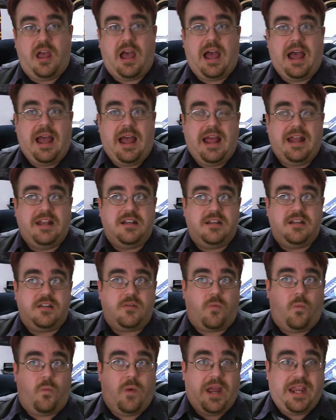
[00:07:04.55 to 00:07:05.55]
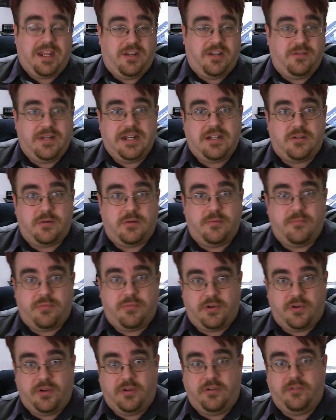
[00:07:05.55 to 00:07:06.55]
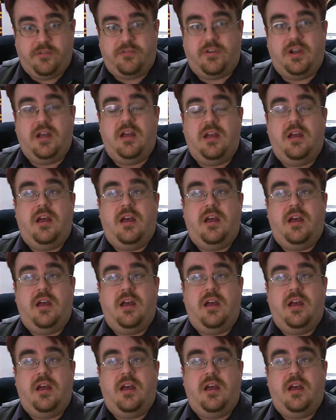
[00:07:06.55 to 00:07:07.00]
and where you need to improve